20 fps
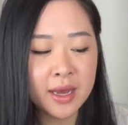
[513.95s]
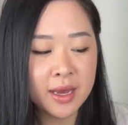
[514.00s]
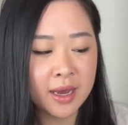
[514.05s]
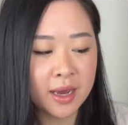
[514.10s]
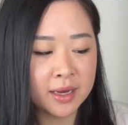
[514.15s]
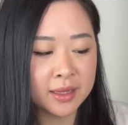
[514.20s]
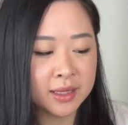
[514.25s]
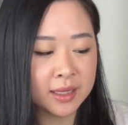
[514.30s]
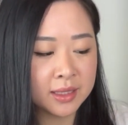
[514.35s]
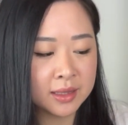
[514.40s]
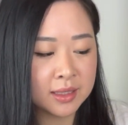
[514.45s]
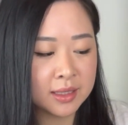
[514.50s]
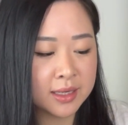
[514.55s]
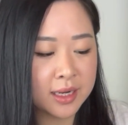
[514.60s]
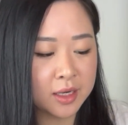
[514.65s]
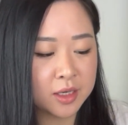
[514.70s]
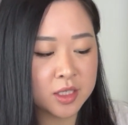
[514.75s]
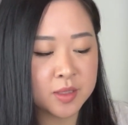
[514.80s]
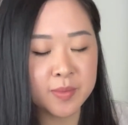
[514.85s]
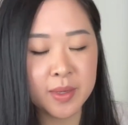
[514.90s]
I think the
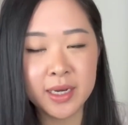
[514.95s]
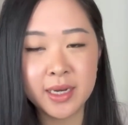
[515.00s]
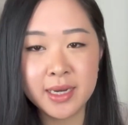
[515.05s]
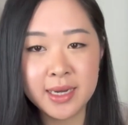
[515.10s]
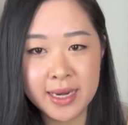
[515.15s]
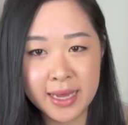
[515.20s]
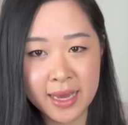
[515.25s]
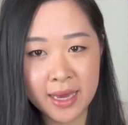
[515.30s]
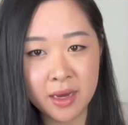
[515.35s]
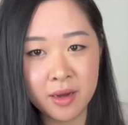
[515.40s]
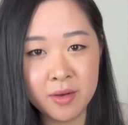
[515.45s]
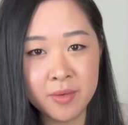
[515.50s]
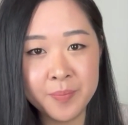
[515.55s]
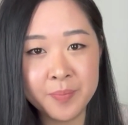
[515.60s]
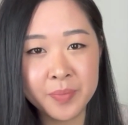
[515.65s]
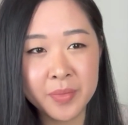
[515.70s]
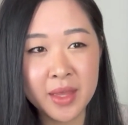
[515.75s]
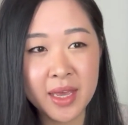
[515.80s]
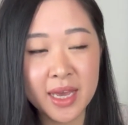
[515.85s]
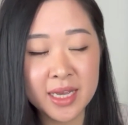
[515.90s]
Nano Speedy now,
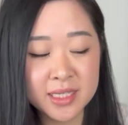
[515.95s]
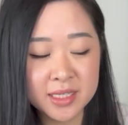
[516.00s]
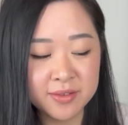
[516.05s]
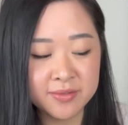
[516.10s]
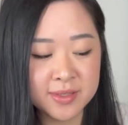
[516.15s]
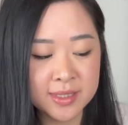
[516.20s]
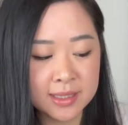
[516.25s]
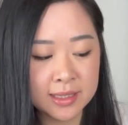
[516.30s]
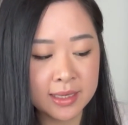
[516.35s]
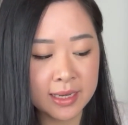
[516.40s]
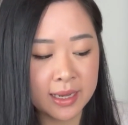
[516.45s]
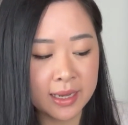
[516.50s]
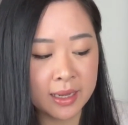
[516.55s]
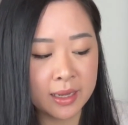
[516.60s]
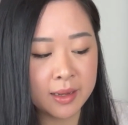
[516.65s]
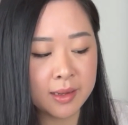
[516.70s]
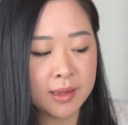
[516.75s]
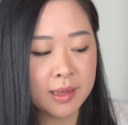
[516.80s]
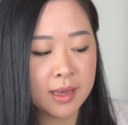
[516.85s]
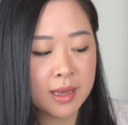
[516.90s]
as of
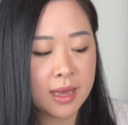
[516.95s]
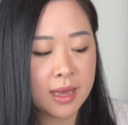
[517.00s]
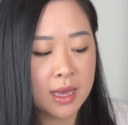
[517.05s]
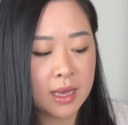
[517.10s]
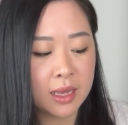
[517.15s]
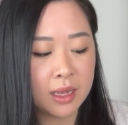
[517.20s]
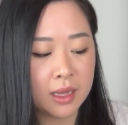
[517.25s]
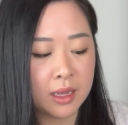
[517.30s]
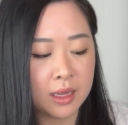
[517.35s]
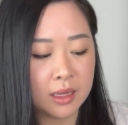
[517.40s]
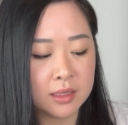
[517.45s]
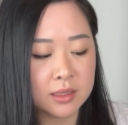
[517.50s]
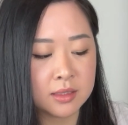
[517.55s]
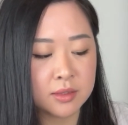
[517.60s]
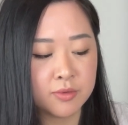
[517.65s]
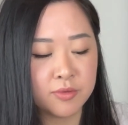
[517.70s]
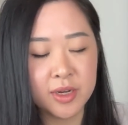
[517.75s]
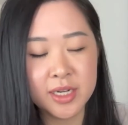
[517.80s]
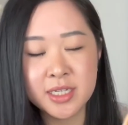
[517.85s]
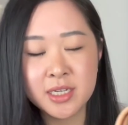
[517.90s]
today, it
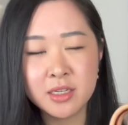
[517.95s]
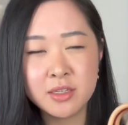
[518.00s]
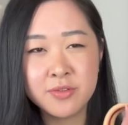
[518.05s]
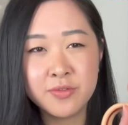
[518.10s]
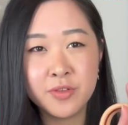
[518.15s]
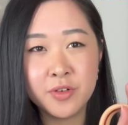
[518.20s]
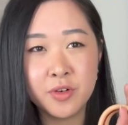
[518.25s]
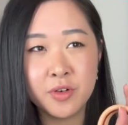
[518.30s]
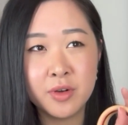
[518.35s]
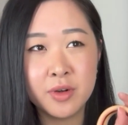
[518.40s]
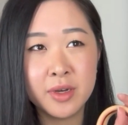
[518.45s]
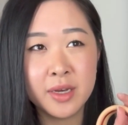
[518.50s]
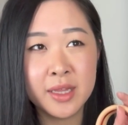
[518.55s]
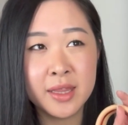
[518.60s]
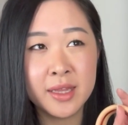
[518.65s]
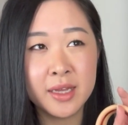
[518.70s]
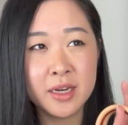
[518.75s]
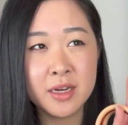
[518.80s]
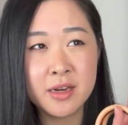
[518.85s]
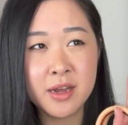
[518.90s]
retails for I
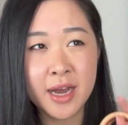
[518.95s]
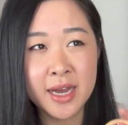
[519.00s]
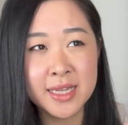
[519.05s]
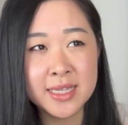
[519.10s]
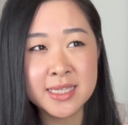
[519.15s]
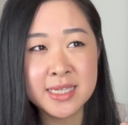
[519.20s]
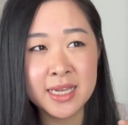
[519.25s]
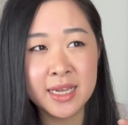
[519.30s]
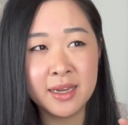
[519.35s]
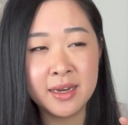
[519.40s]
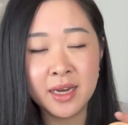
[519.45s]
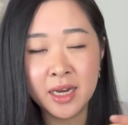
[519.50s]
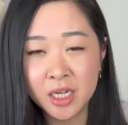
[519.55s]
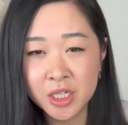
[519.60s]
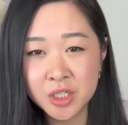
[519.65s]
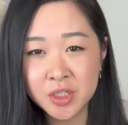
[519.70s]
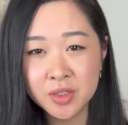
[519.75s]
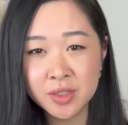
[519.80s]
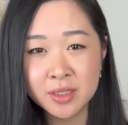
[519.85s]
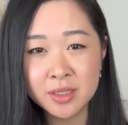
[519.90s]
think
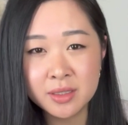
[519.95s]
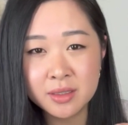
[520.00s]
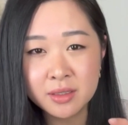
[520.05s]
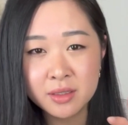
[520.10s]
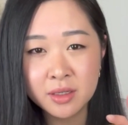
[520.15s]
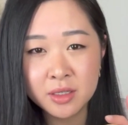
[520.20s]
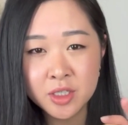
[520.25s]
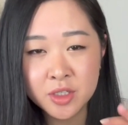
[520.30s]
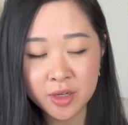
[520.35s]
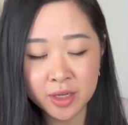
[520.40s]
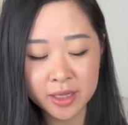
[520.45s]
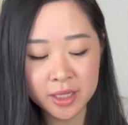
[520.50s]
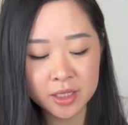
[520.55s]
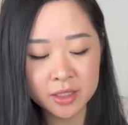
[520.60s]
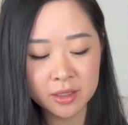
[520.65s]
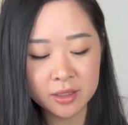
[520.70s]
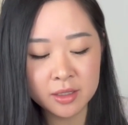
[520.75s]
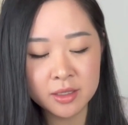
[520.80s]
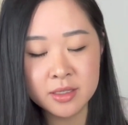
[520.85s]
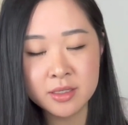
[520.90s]
1,900 Australian
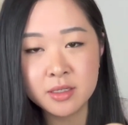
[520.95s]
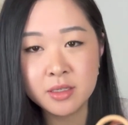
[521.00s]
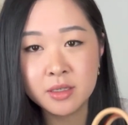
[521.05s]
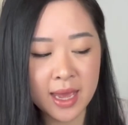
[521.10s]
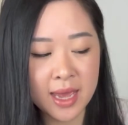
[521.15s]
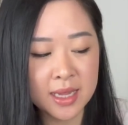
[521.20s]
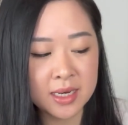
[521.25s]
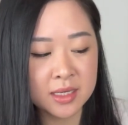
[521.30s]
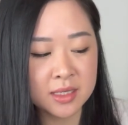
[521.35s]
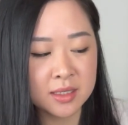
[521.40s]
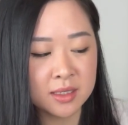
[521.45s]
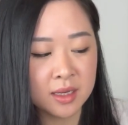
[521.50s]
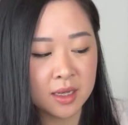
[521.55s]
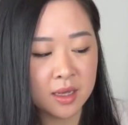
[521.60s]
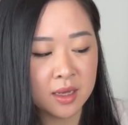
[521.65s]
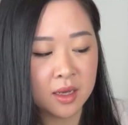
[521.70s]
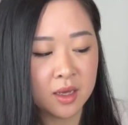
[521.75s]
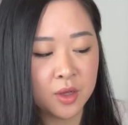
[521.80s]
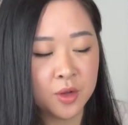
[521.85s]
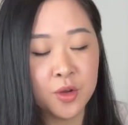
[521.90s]
dollars, and
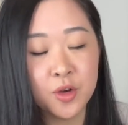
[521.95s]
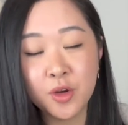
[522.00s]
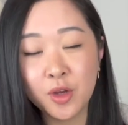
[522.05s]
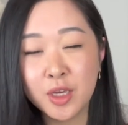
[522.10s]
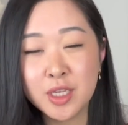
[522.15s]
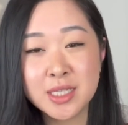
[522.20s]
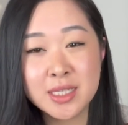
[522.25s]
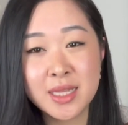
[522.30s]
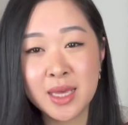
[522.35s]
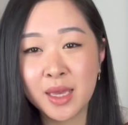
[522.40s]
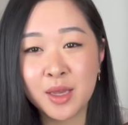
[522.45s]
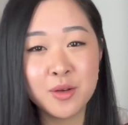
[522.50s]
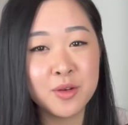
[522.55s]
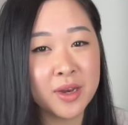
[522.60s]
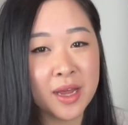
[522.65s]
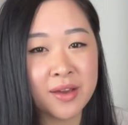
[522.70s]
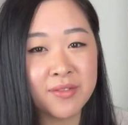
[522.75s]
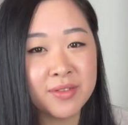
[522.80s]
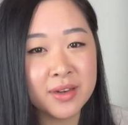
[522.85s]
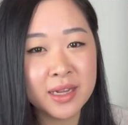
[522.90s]
who knows, they could
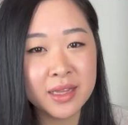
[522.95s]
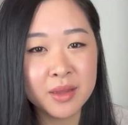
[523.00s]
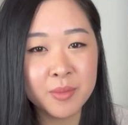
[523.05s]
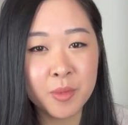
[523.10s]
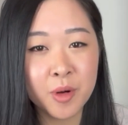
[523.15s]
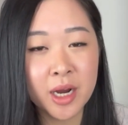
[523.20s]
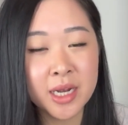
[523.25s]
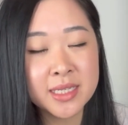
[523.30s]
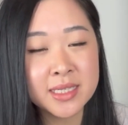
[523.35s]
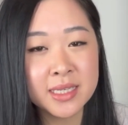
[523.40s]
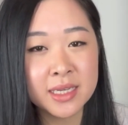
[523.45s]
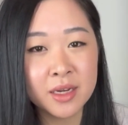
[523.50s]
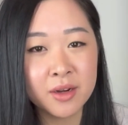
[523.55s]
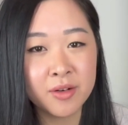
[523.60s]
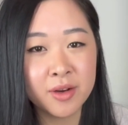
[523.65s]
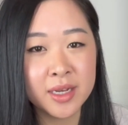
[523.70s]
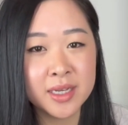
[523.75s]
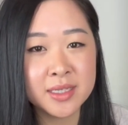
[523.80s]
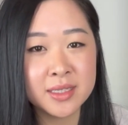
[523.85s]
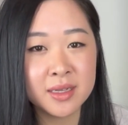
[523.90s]
have another price
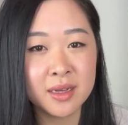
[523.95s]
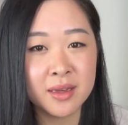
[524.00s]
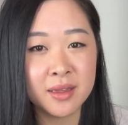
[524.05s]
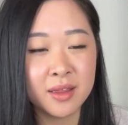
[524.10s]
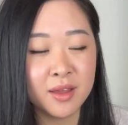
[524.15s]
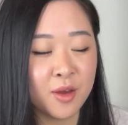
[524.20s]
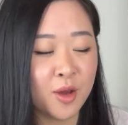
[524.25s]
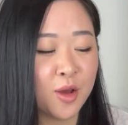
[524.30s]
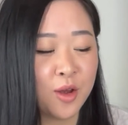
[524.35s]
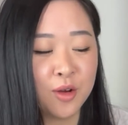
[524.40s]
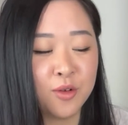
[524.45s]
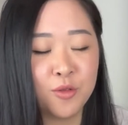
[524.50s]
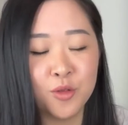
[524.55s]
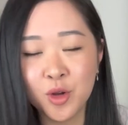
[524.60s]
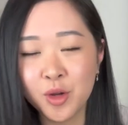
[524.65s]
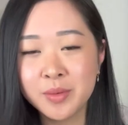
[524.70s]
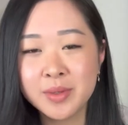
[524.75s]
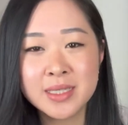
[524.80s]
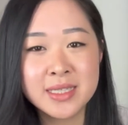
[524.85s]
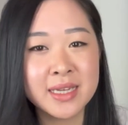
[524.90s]
increase. I heard
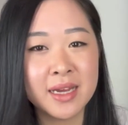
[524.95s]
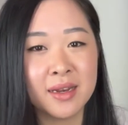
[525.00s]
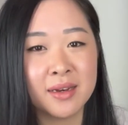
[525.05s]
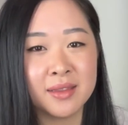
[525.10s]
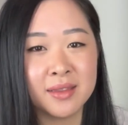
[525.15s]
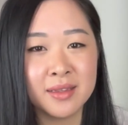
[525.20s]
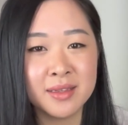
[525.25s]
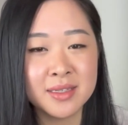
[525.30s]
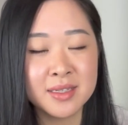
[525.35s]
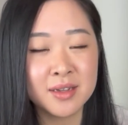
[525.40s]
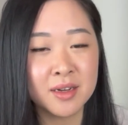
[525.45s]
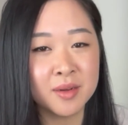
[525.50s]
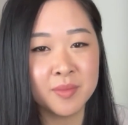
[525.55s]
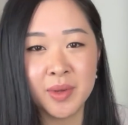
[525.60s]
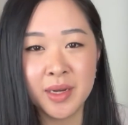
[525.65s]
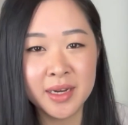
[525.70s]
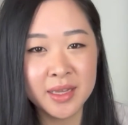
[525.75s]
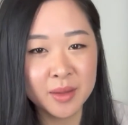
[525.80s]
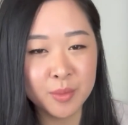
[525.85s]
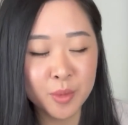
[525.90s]
rumors that there's going to be
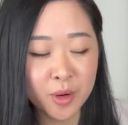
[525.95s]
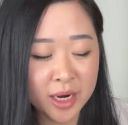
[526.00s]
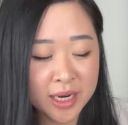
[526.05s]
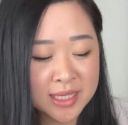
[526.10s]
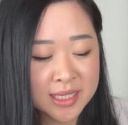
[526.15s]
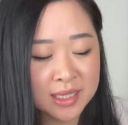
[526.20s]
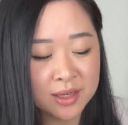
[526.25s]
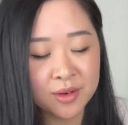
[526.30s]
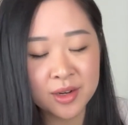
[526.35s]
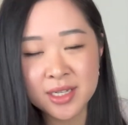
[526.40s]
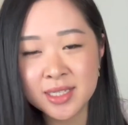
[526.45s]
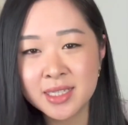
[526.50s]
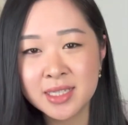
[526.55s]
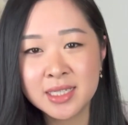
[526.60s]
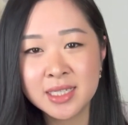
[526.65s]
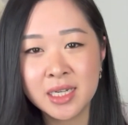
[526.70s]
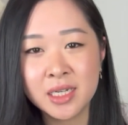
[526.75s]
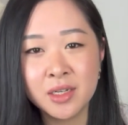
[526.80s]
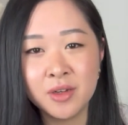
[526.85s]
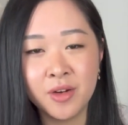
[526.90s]
another price increase in
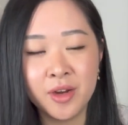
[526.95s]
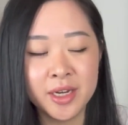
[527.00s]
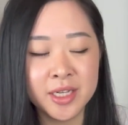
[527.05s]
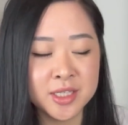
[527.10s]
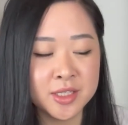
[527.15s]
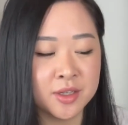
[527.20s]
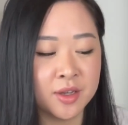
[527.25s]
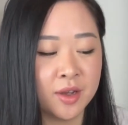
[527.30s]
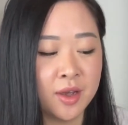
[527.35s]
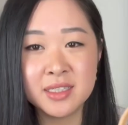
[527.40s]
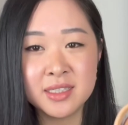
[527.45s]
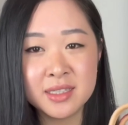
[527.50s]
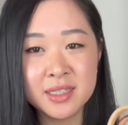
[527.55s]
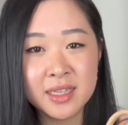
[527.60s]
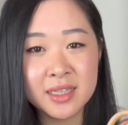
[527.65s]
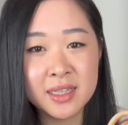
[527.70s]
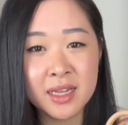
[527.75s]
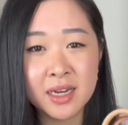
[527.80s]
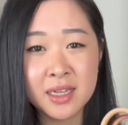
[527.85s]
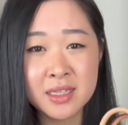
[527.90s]
January. So just
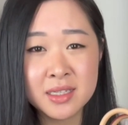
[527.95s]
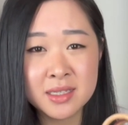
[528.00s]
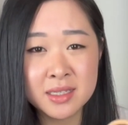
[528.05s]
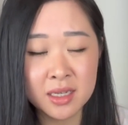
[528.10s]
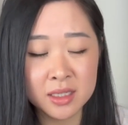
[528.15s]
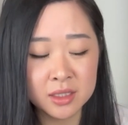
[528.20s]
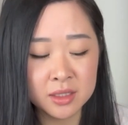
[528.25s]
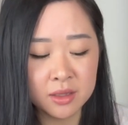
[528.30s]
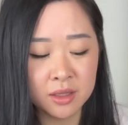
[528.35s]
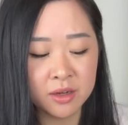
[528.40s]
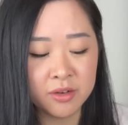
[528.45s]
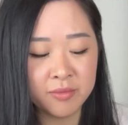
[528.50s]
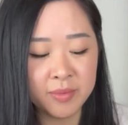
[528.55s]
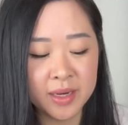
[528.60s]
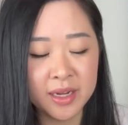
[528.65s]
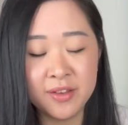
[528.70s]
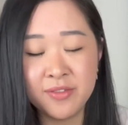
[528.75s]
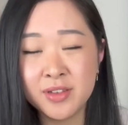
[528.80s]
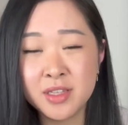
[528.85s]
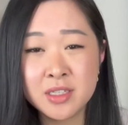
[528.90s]
think that is such a lot of
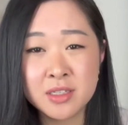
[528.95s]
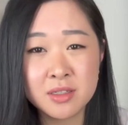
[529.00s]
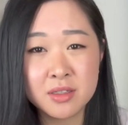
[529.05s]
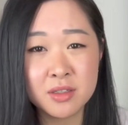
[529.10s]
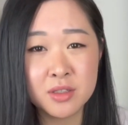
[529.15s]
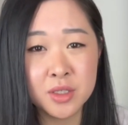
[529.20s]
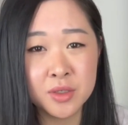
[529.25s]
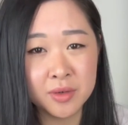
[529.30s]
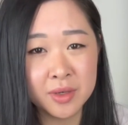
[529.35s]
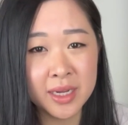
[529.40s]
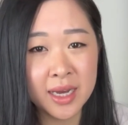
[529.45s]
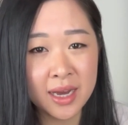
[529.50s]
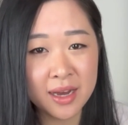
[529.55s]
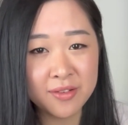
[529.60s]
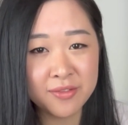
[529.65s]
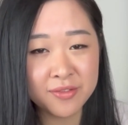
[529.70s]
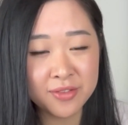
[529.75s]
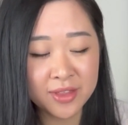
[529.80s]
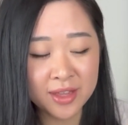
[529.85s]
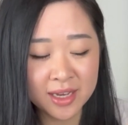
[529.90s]
money. If it's
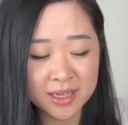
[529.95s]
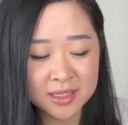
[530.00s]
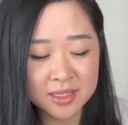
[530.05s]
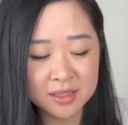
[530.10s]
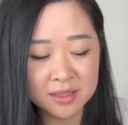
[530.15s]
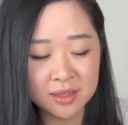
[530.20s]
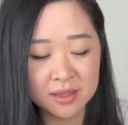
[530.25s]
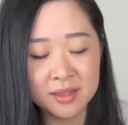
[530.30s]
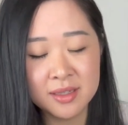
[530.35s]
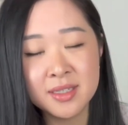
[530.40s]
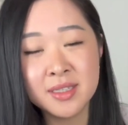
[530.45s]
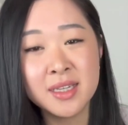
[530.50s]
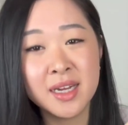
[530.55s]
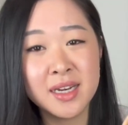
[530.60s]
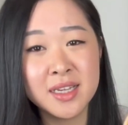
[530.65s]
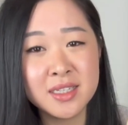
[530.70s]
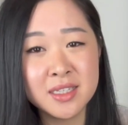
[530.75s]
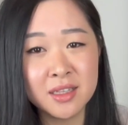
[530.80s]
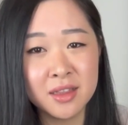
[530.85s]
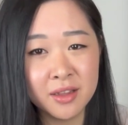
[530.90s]
$2,500, that
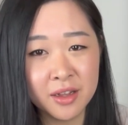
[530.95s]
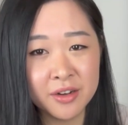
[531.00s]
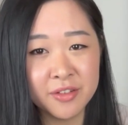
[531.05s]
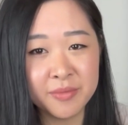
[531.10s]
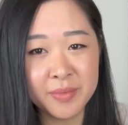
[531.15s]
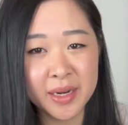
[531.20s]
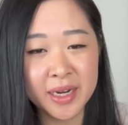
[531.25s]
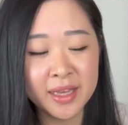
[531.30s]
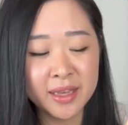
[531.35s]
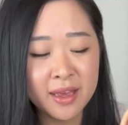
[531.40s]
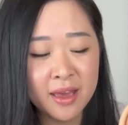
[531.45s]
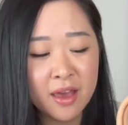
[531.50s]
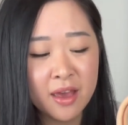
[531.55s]
is a lot of money